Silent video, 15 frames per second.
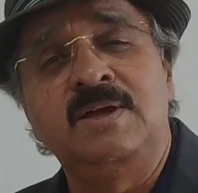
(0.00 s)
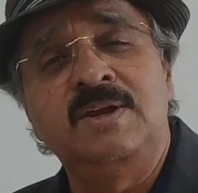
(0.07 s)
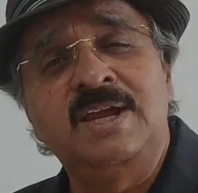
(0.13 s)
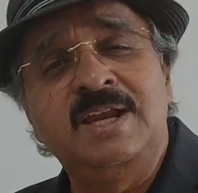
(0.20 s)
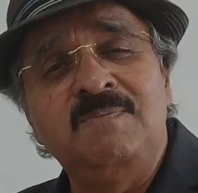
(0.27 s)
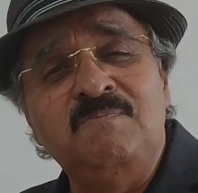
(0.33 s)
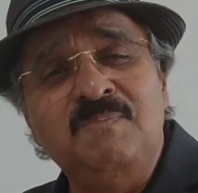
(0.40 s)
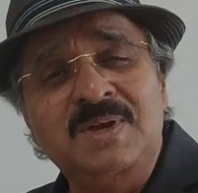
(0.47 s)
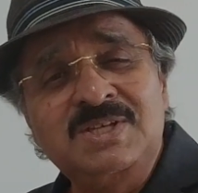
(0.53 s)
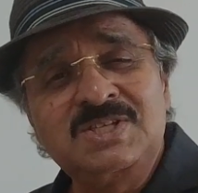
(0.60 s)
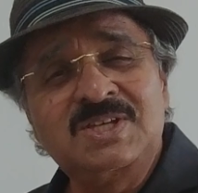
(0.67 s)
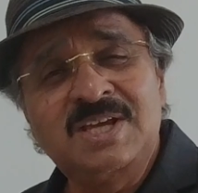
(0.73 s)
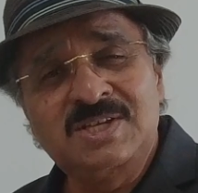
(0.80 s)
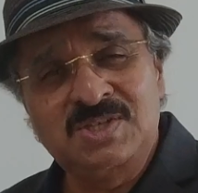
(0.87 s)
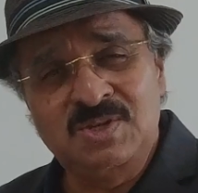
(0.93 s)
create
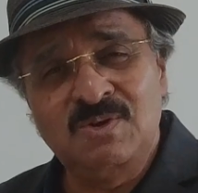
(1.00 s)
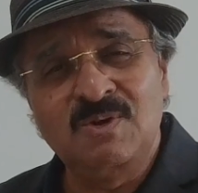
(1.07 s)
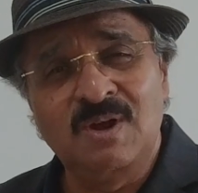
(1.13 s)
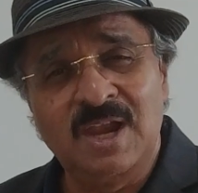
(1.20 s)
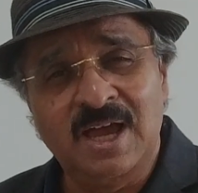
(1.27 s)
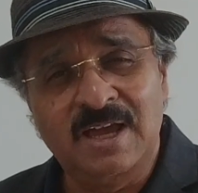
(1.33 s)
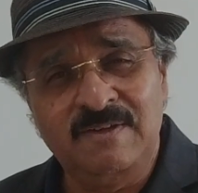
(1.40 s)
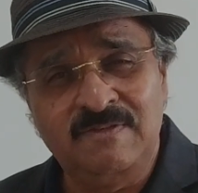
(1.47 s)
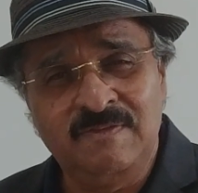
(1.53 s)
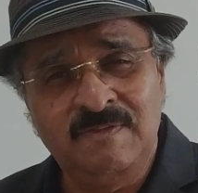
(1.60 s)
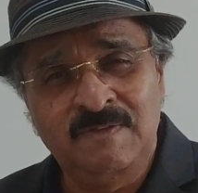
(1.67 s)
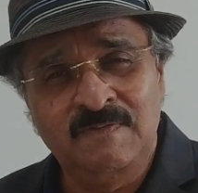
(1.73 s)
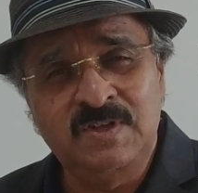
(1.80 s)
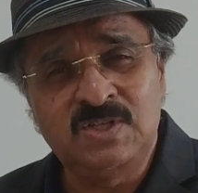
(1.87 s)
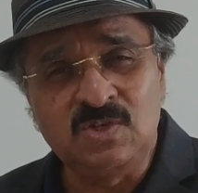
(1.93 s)
mistakes in your life,
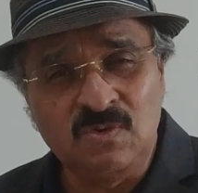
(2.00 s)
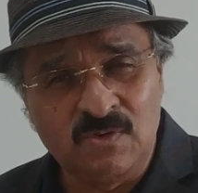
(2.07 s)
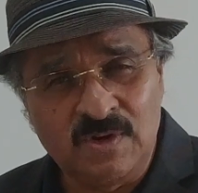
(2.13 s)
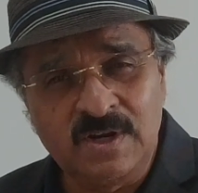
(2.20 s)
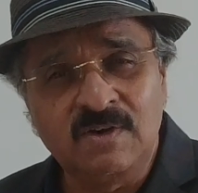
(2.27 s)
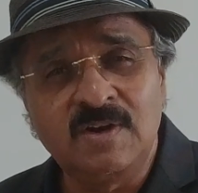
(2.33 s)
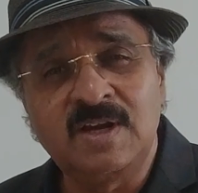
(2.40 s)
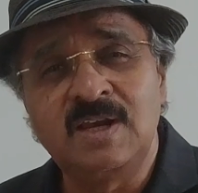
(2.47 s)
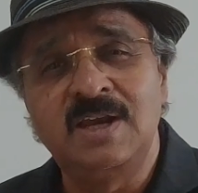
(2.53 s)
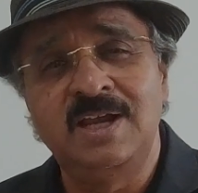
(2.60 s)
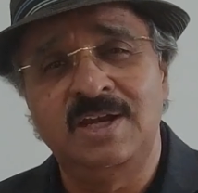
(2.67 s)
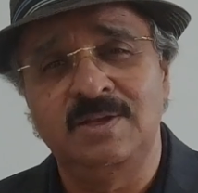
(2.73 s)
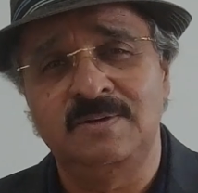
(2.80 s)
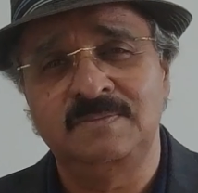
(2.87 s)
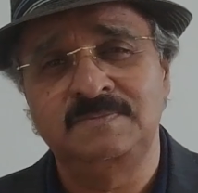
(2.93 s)
which you'll regret
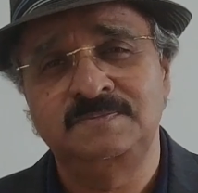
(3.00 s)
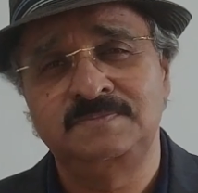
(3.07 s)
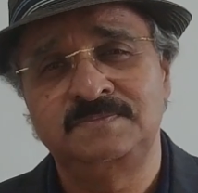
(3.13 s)
later.